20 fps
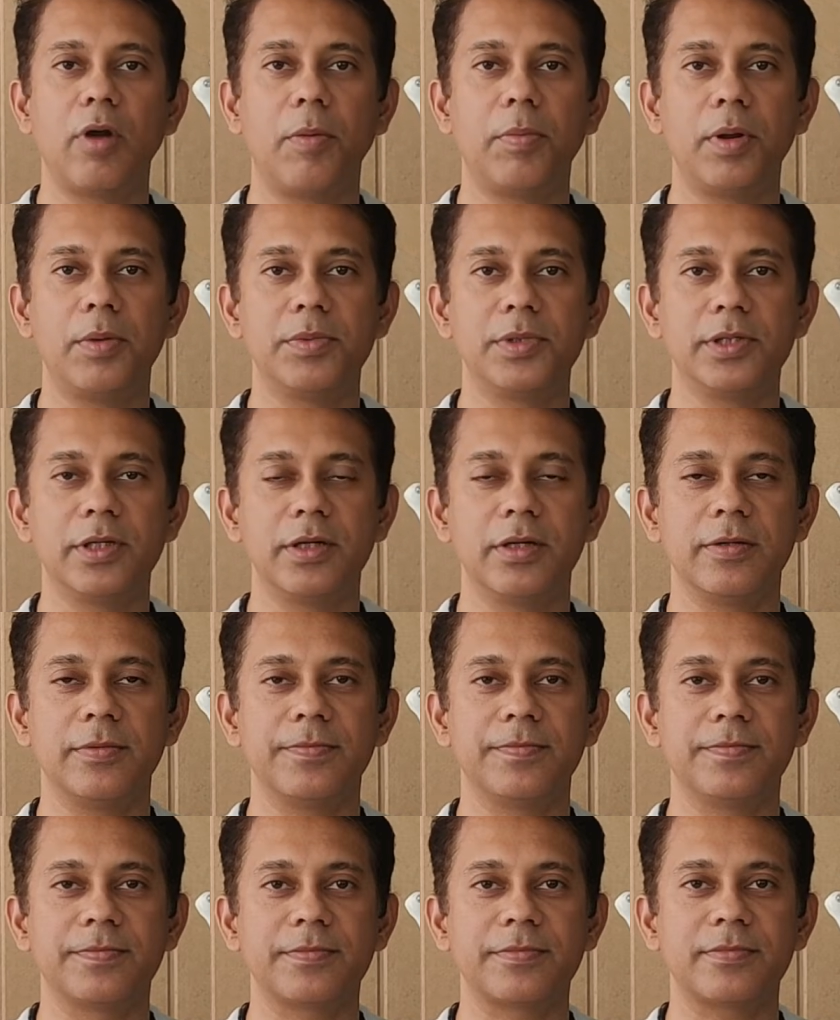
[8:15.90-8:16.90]
problems here.
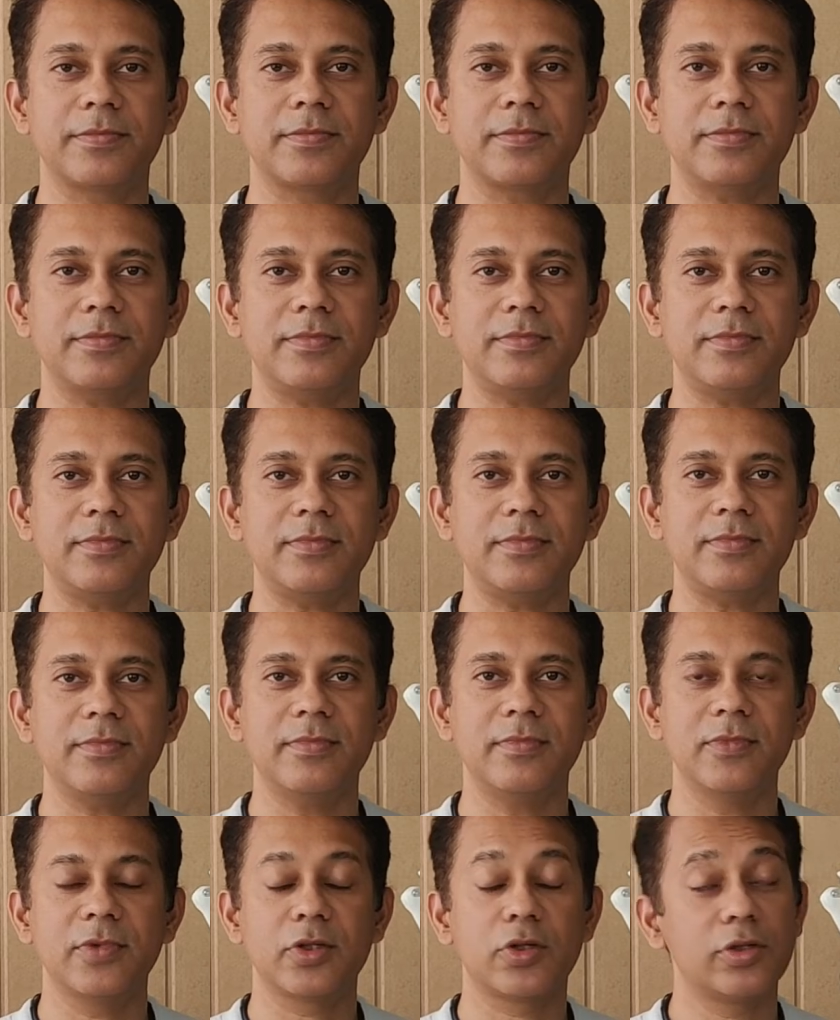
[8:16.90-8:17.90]

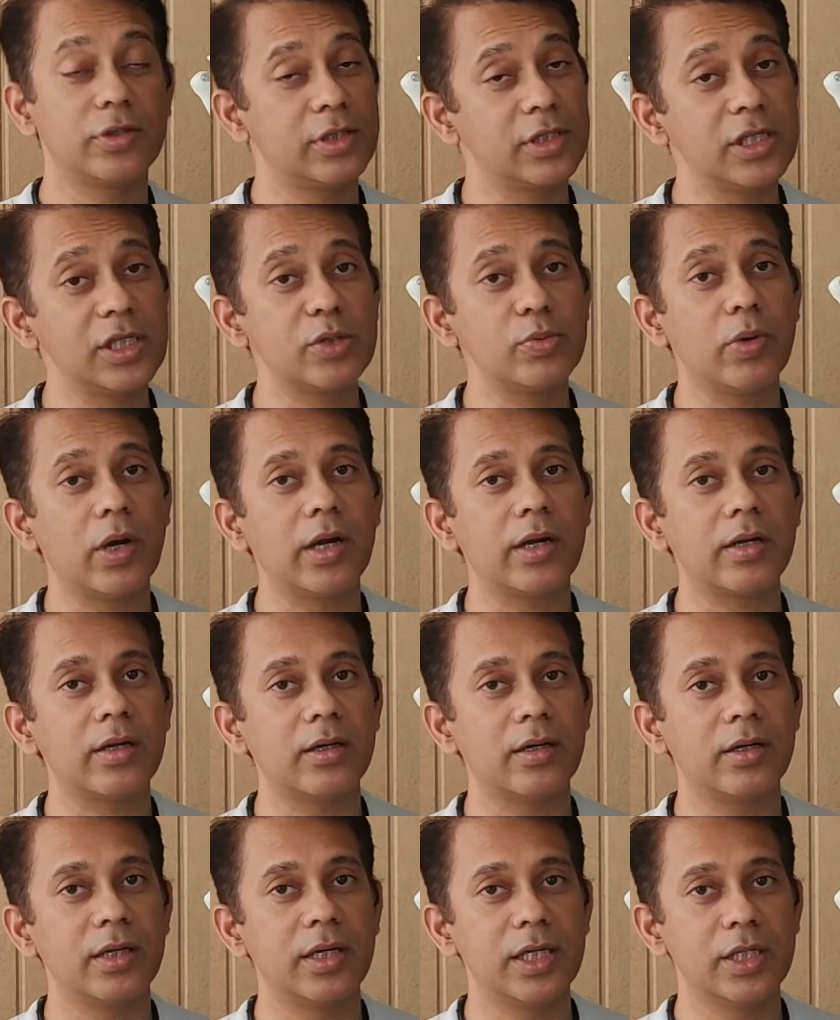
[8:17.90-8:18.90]
So this is
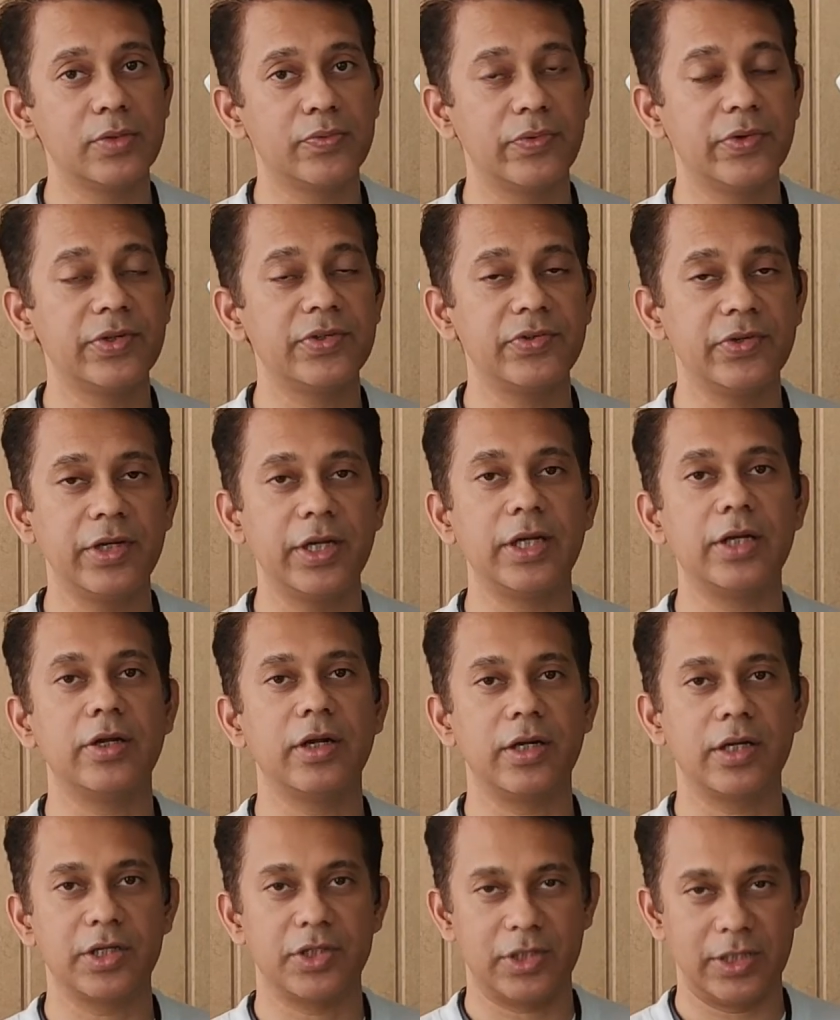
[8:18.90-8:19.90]
which you need
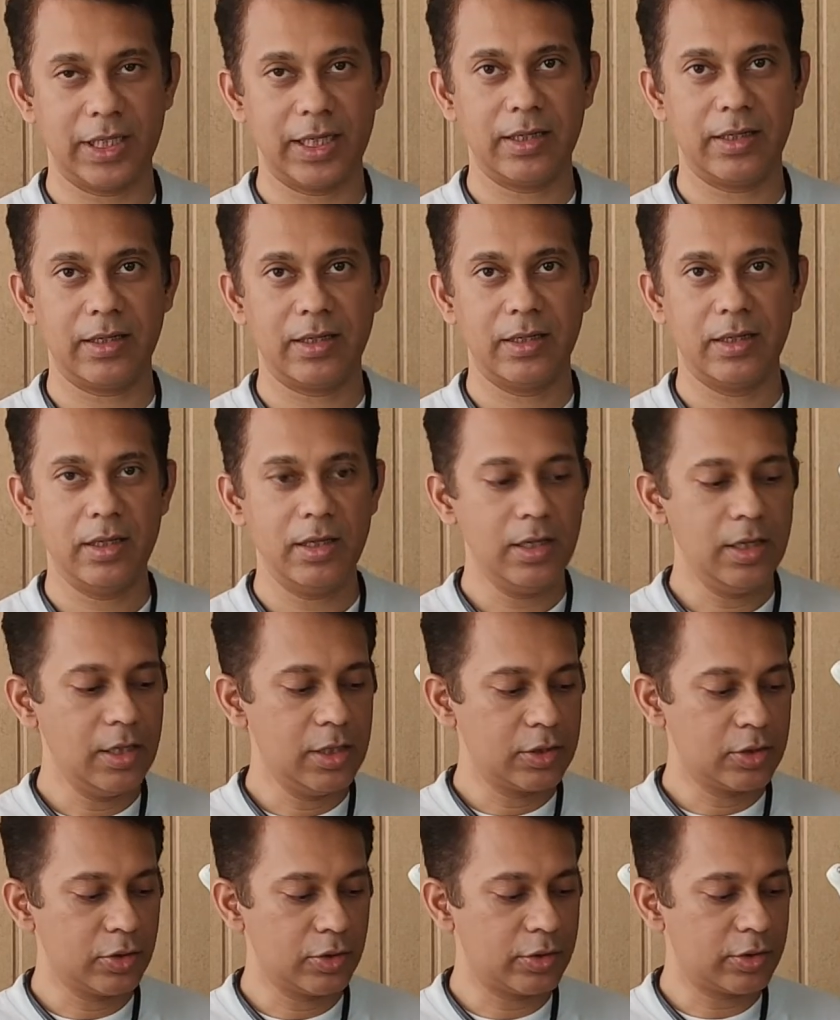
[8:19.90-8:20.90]
to understand.
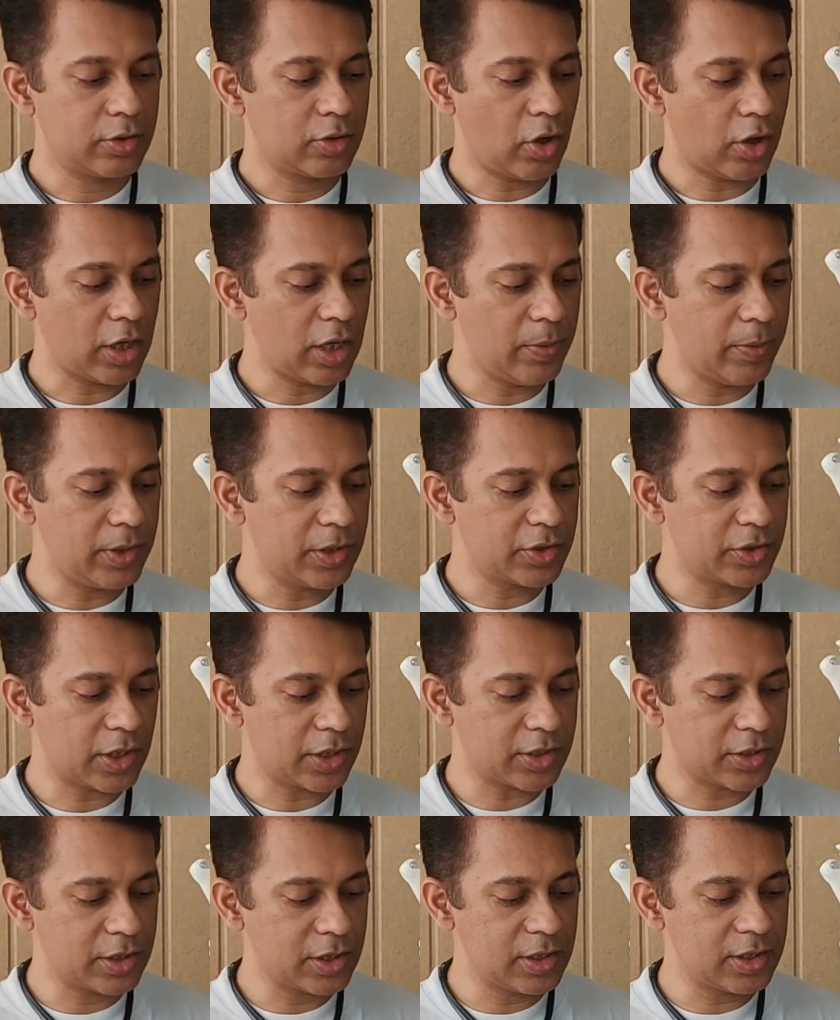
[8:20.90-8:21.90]
So talking about the
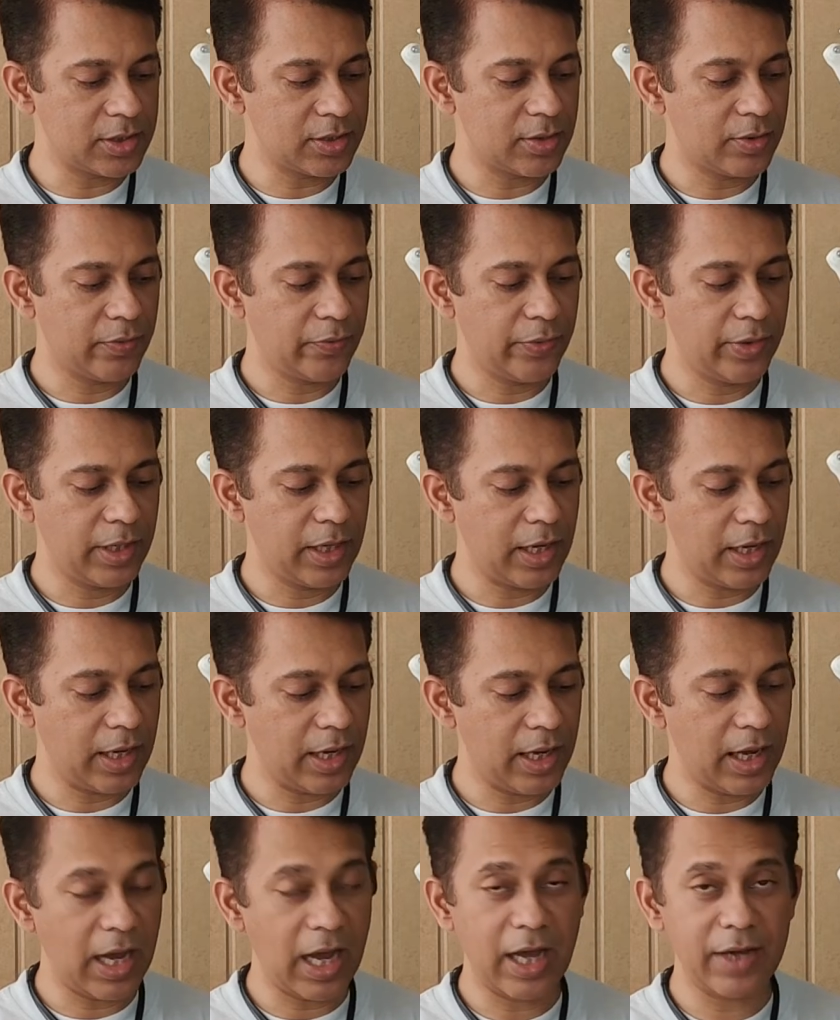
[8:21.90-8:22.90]
structures, we
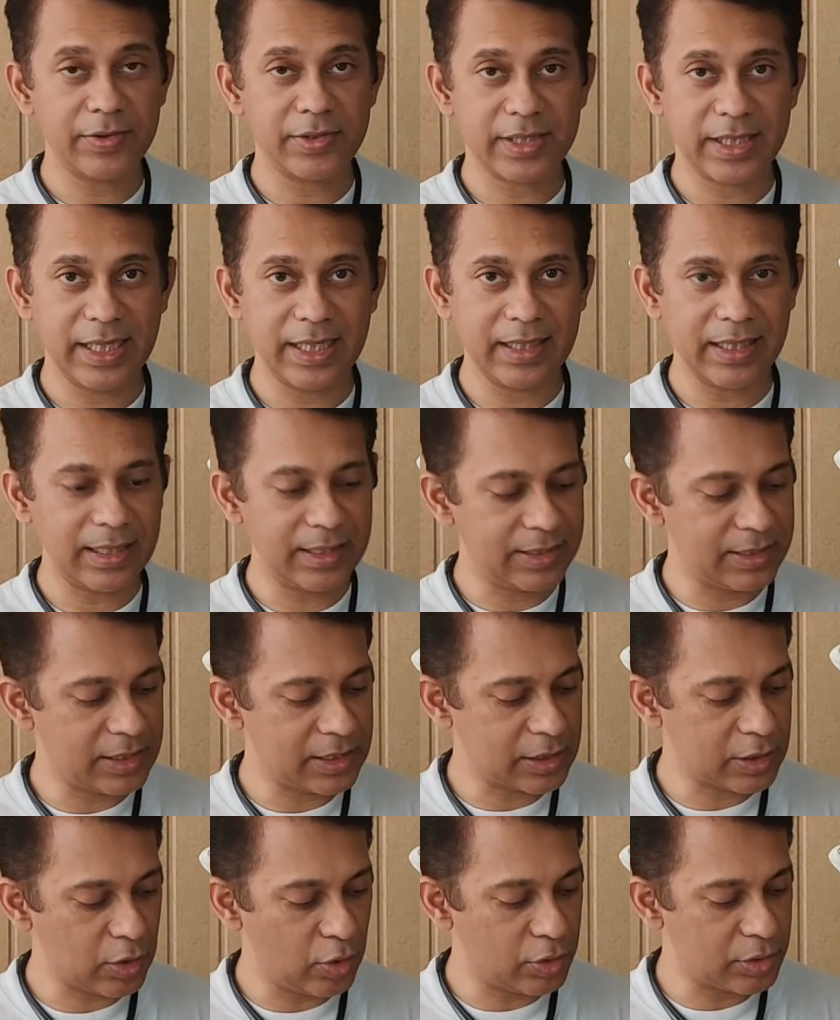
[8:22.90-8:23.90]
have seen that this
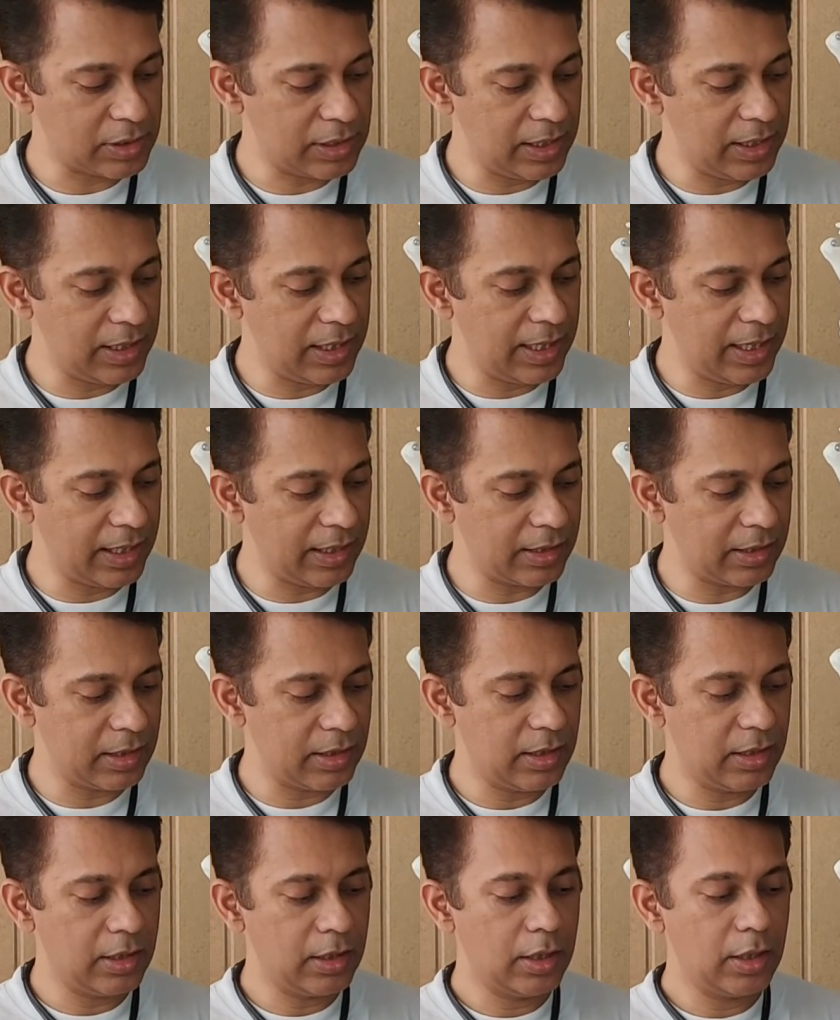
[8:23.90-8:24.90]
is closely linked